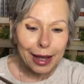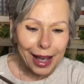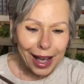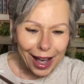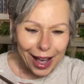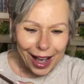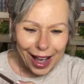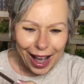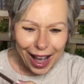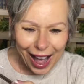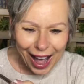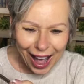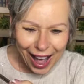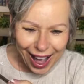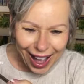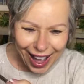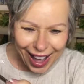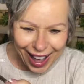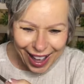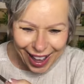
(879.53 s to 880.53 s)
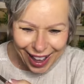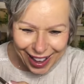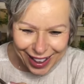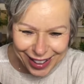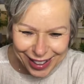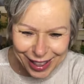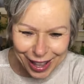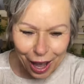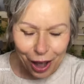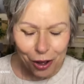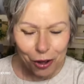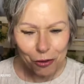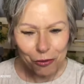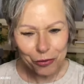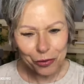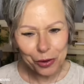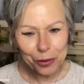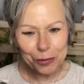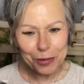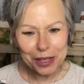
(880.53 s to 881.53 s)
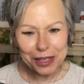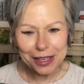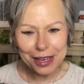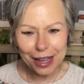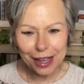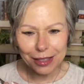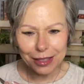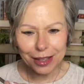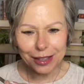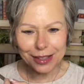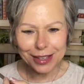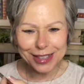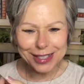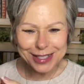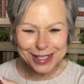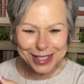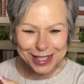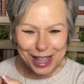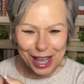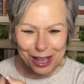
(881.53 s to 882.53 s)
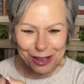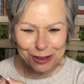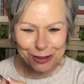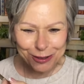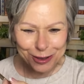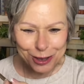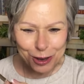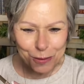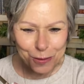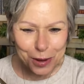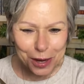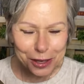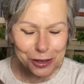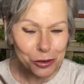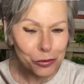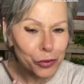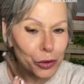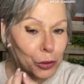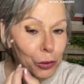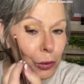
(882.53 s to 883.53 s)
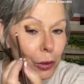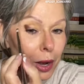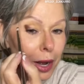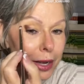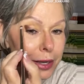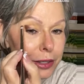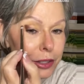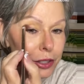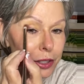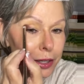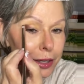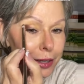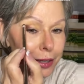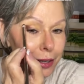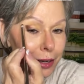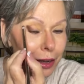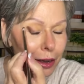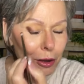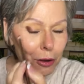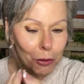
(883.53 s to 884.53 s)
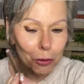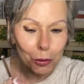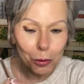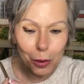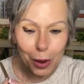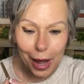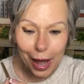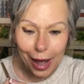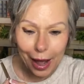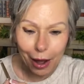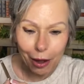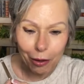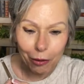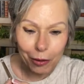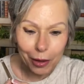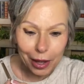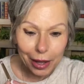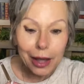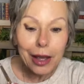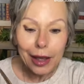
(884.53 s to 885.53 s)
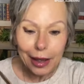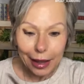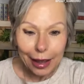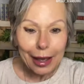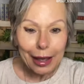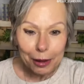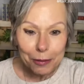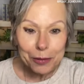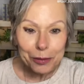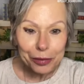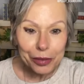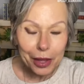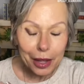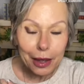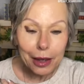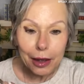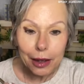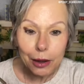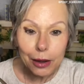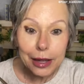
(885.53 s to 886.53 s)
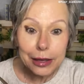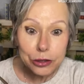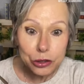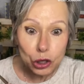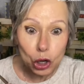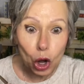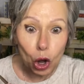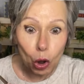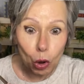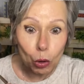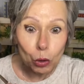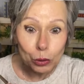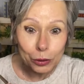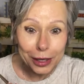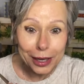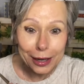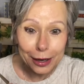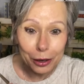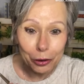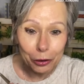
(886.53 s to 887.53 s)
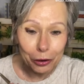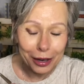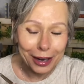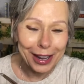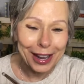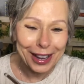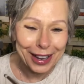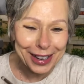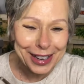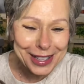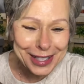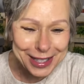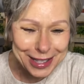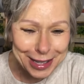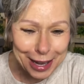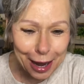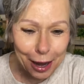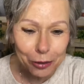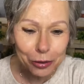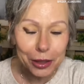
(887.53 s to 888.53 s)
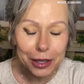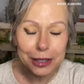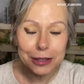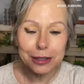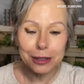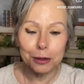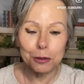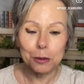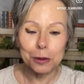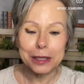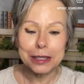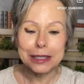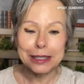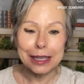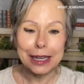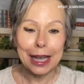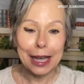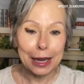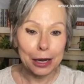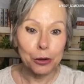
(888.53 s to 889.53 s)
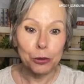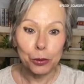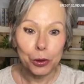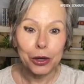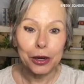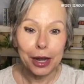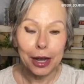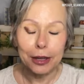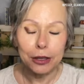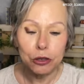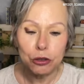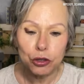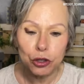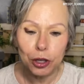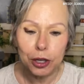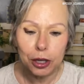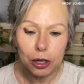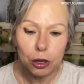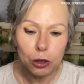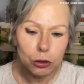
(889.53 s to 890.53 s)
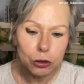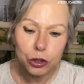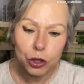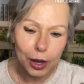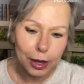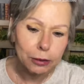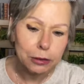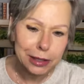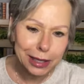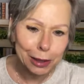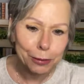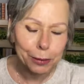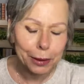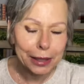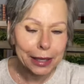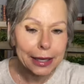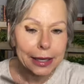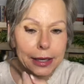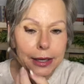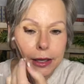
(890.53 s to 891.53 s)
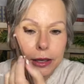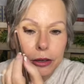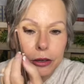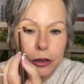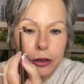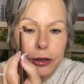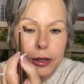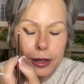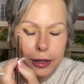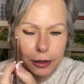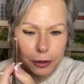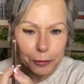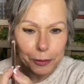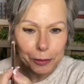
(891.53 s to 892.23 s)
hi, oh, from the Netherlands. Thank you so much for watching. Oh, wow. it's cold here in Southeast Louisiana. We're not usually cold, so I was complaining earlier.